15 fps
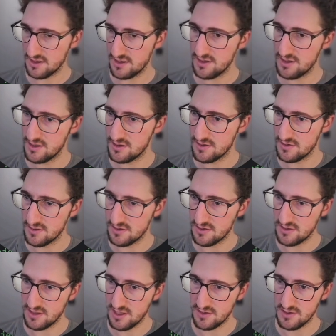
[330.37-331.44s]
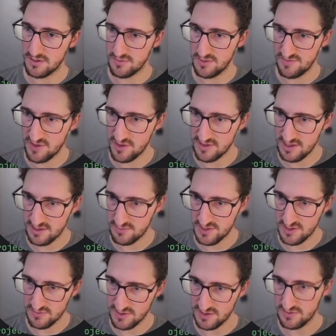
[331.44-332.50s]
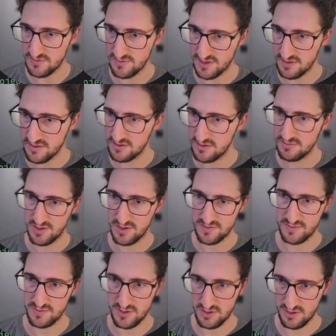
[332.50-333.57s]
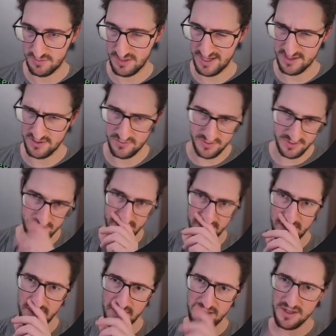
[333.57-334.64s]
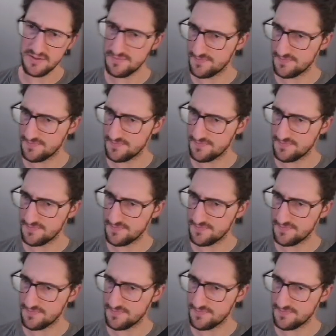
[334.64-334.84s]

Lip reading: And now that we've got that, we don't need to return because we're not planning to return anything.